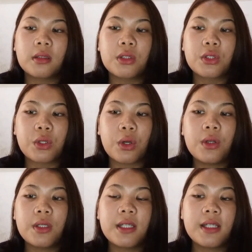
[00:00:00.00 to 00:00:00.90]

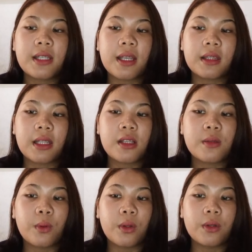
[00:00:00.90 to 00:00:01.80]
So this
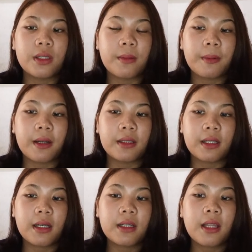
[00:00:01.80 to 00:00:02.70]
sentence follow the
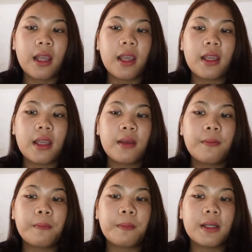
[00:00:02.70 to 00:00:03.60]
pattern if
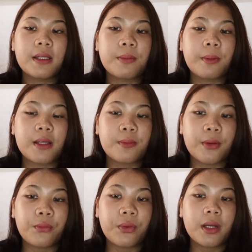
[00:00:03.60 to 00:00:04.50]
plus past
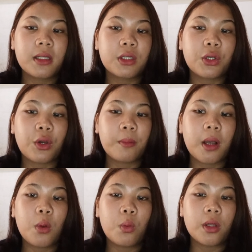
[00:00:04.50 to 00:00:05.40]
perfect,
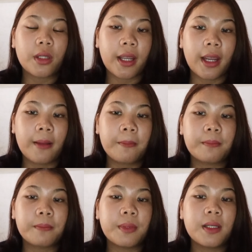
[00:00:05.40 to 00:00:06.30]
comma will have
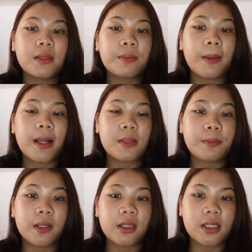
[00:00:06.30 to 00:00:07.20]
plus
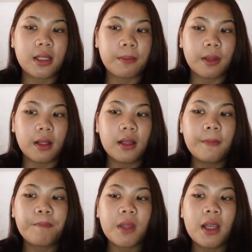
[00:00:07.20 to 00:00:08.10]
past participle.